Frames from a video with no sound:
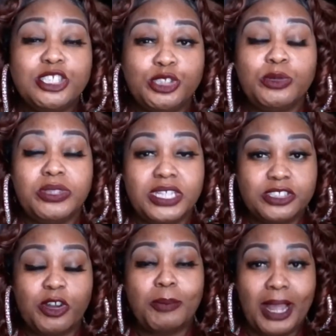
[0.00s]
to do
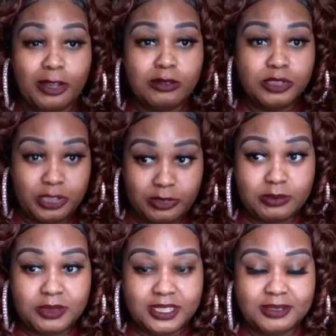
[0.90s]
things on my own
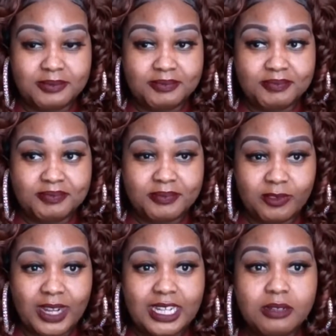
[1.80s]
terms,
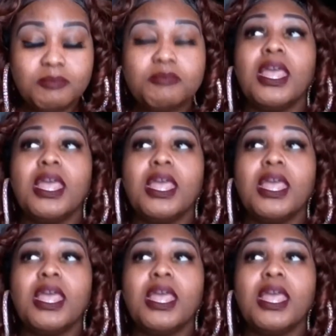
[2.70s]
right?